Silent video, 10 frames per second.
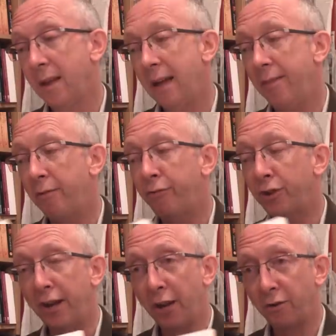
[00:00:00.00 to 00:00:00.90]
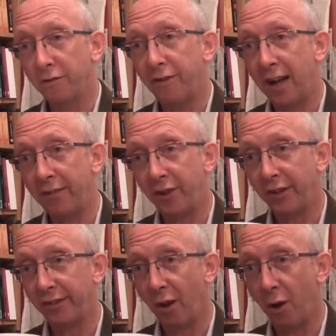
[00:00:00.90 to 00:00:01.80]
And the footnote on Five
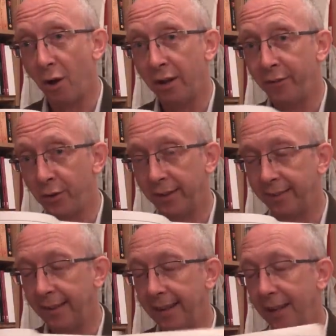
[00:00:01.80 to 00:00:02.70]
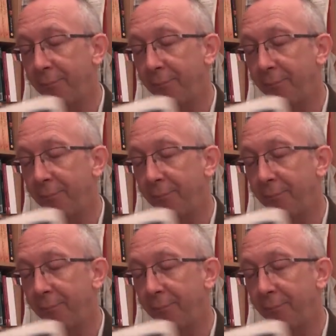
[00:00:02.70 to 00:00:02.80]
Years On, if you can see,